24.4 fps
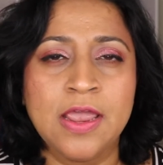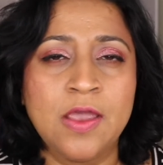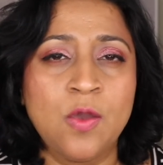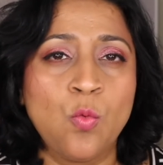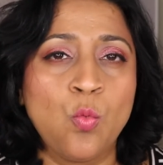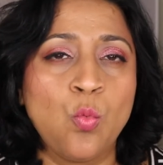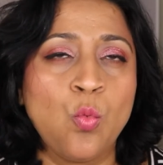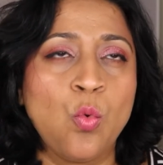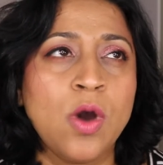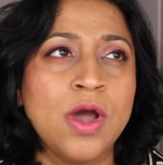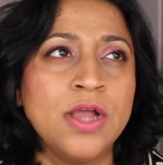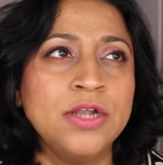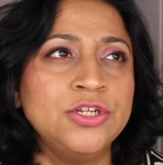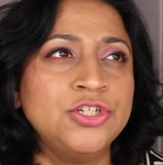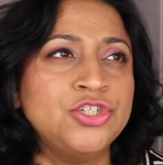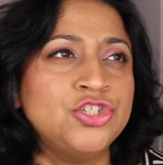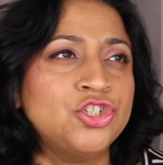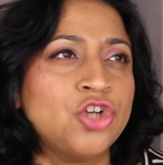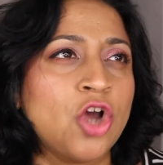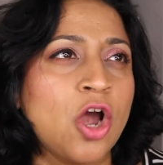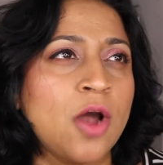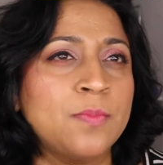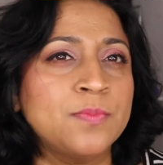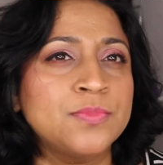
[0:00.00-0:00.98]
a one
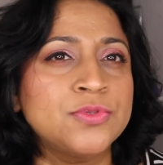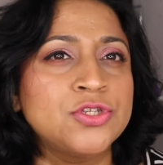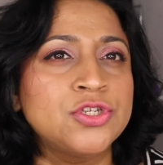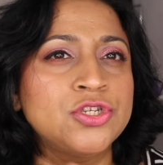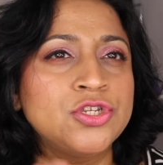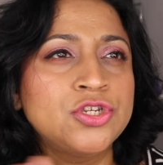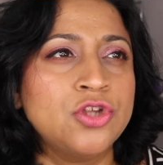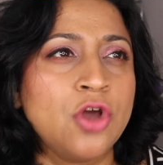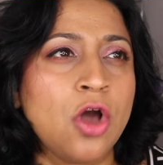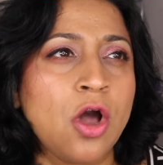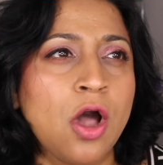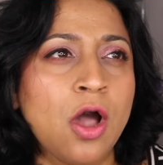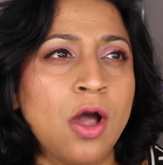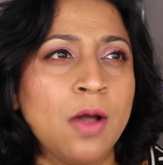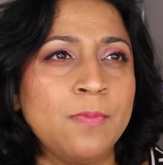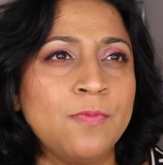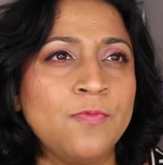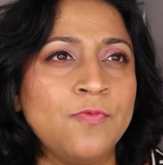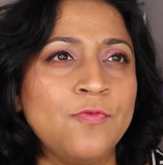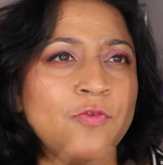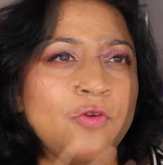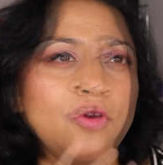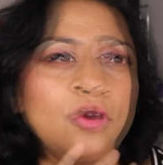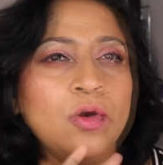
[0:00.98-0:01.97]
shop stop
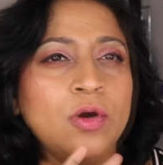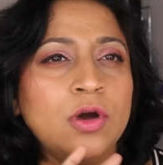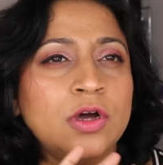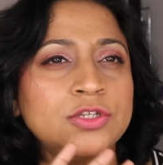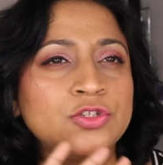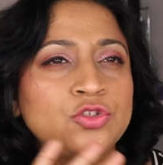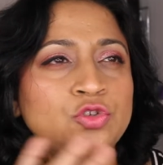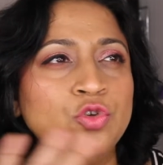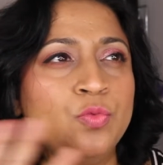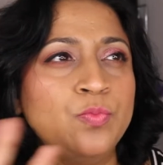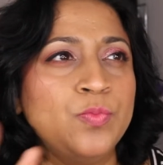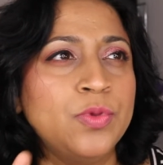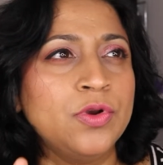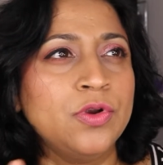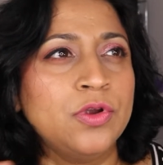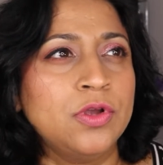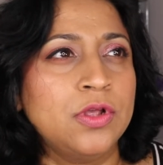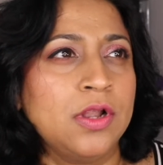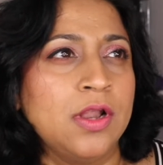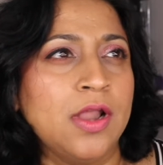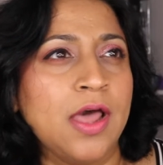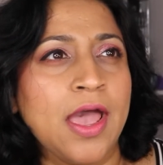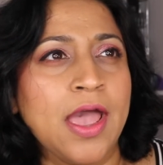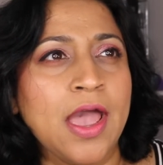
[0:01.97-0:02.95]
for a super
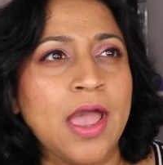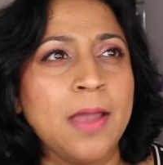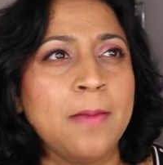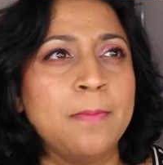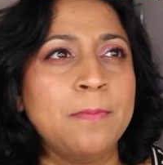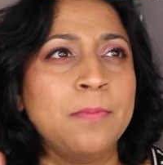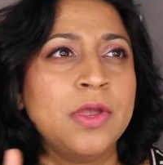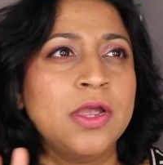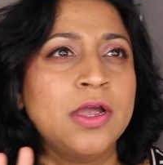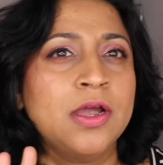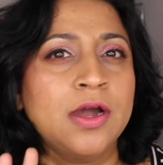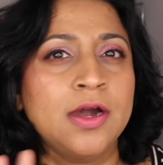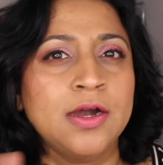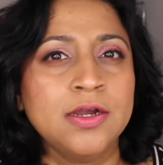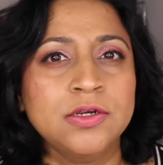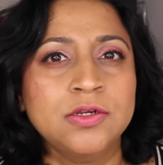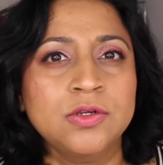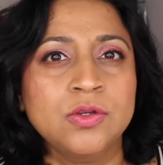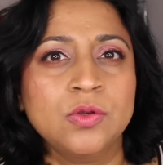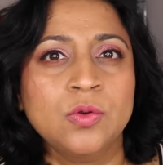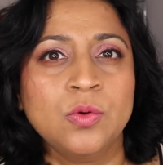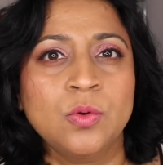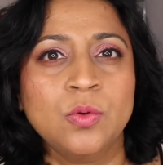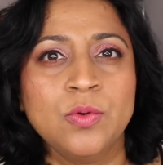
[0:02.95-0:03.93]
glam cut
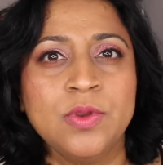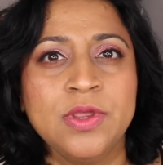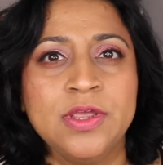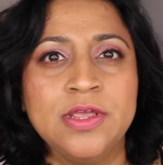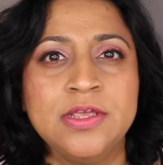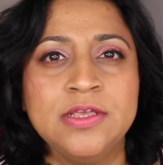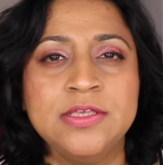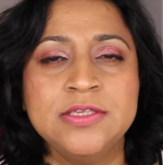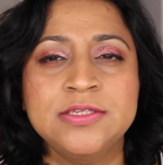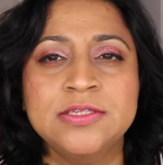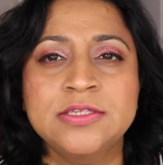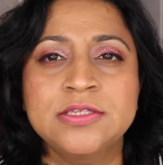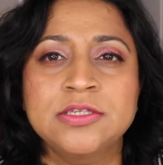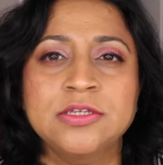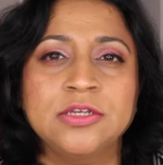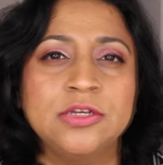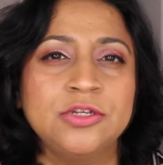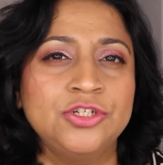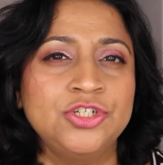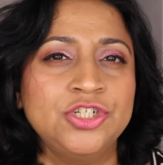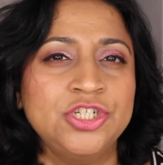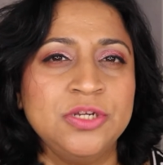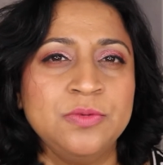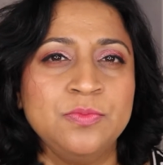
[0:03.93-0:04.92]
crease
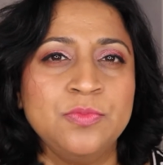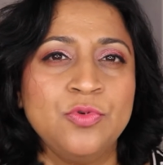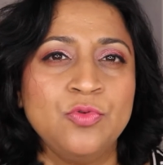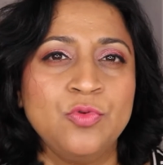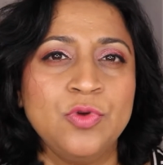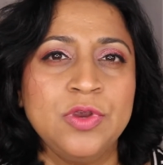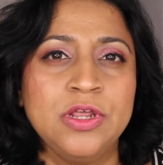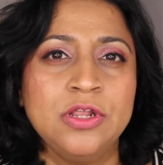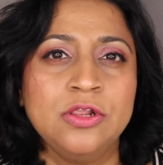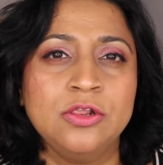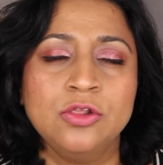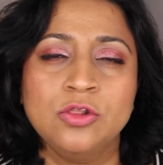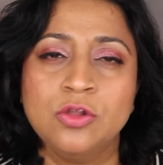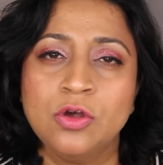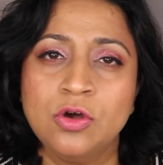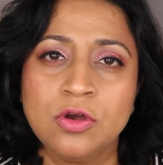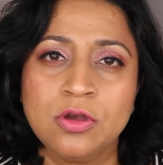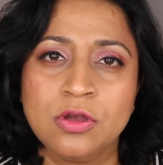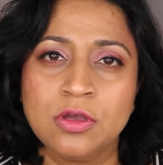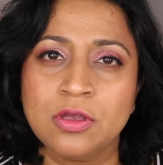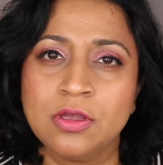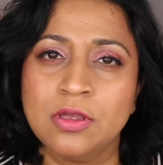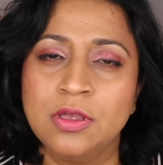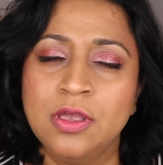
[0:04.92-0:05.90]
shimmery
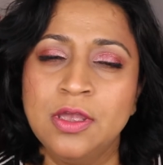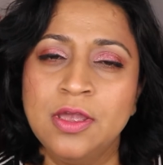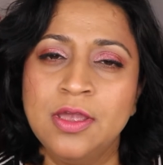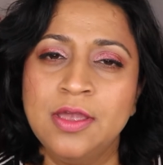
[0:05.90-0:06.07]
look.